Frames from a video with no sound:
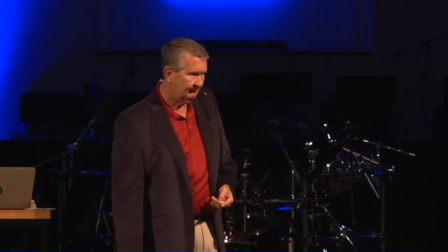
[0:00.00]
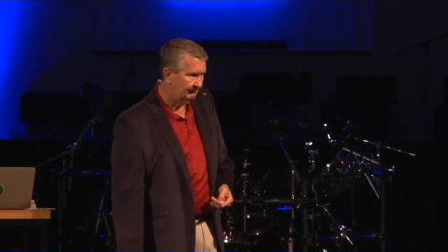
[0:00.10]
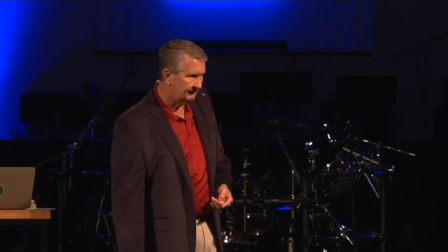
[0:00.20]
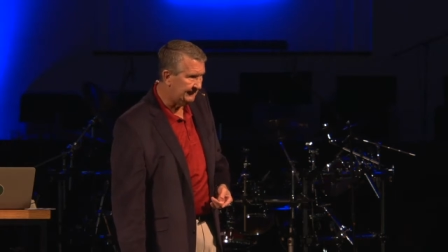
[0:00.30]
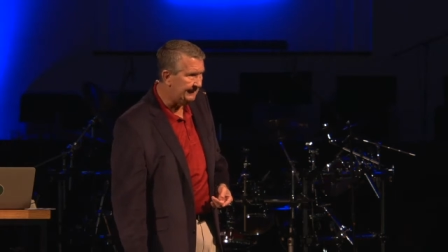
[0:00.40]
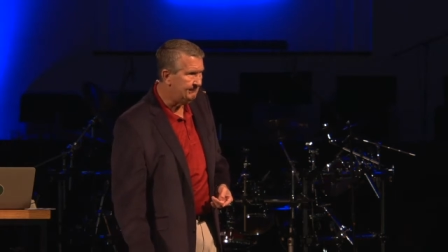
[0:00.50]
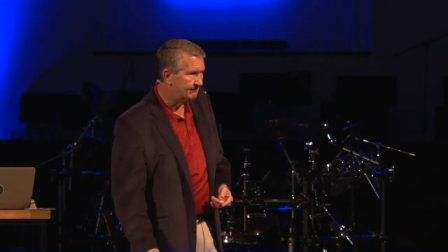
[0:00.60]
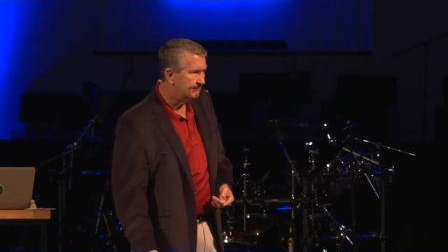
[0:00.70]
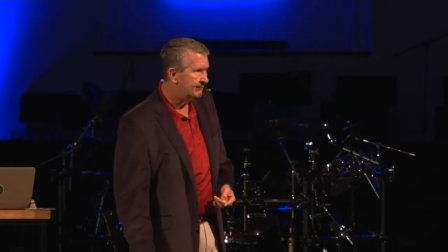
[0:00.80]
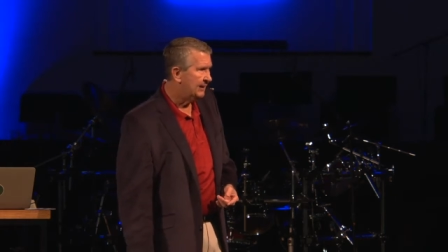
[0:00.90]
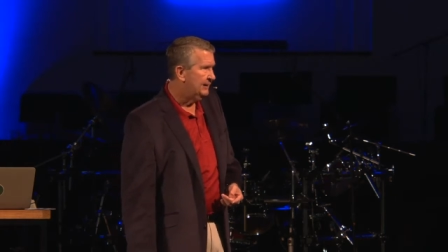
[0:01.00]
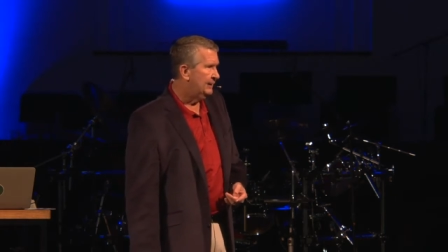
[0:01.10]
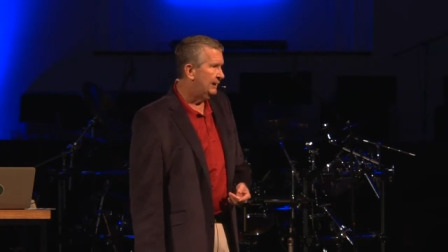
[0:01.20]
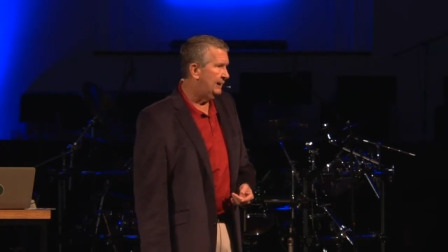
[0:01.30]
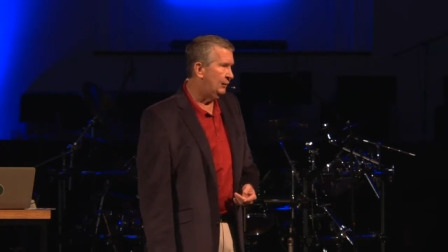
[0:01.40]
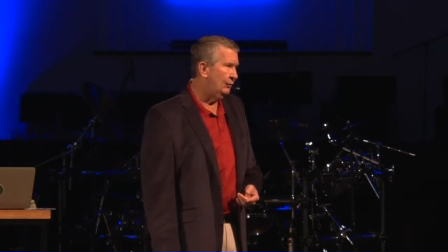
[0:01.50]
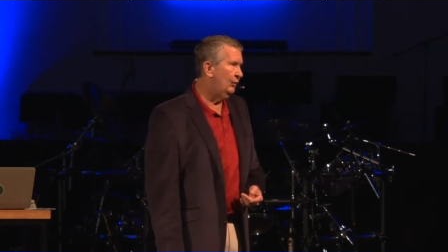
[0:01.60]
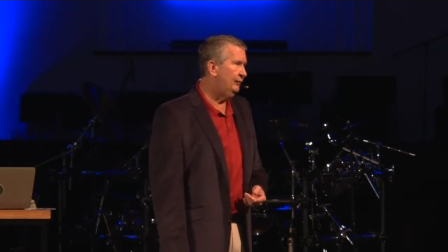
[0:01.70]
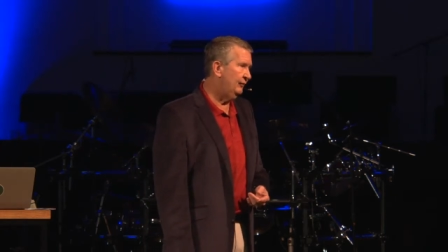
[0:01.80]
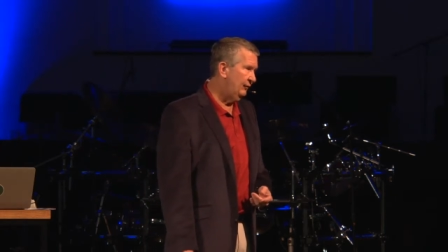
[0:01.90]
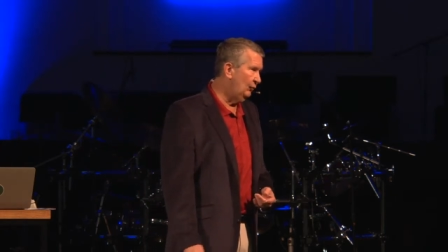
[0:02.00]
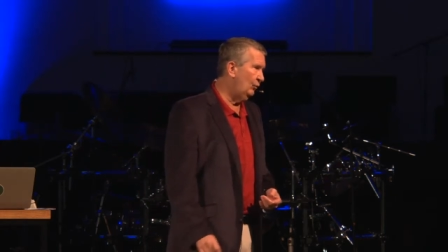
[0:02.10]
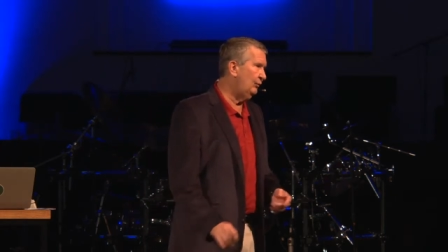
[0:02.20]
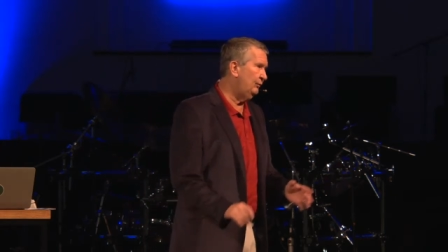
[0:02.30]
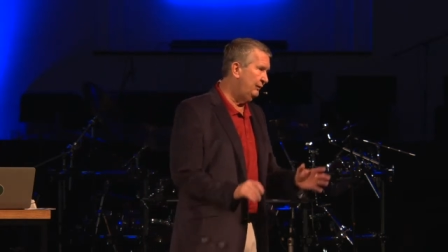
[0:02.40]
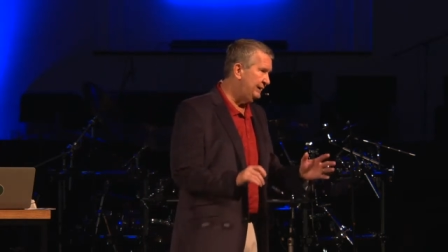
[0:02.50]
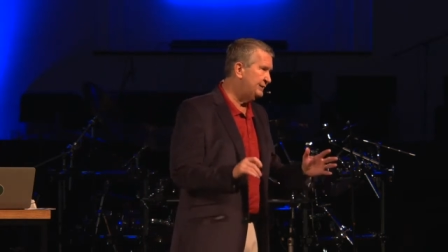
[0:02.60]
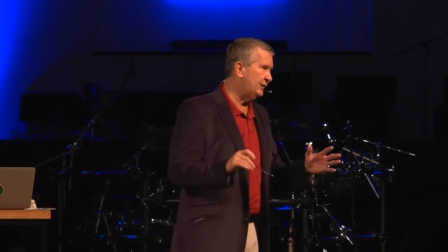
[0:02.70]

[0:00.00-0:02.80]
Okay? Uh, these,